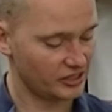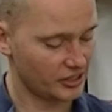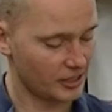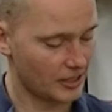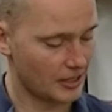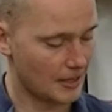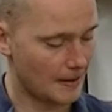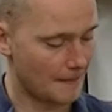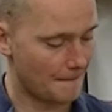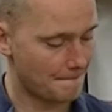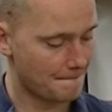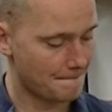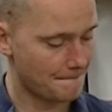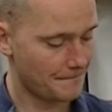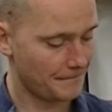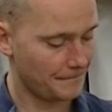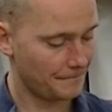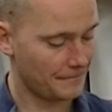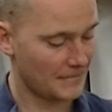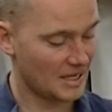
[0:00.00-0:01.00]

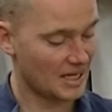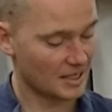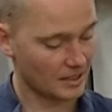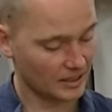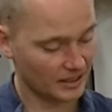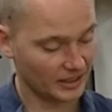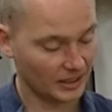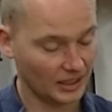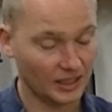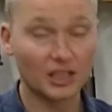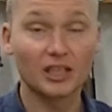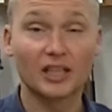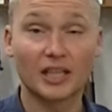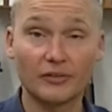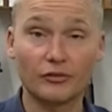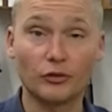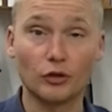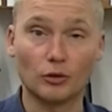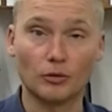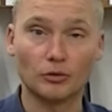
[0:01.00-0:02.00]
it'll
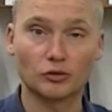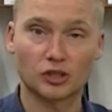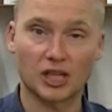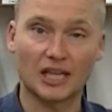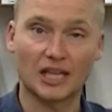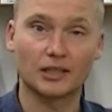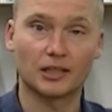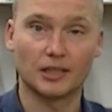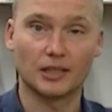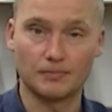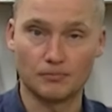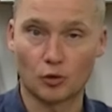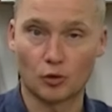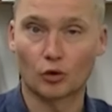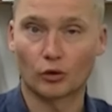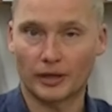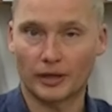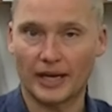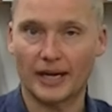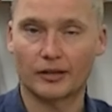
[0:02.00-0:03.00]
give you slightly
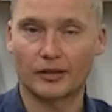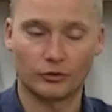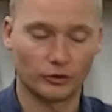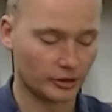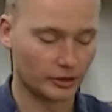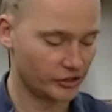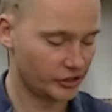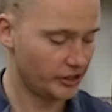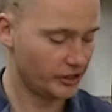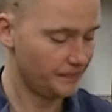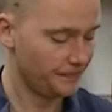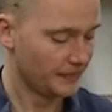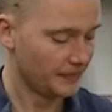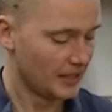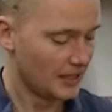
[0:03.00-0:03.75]
more accuracy.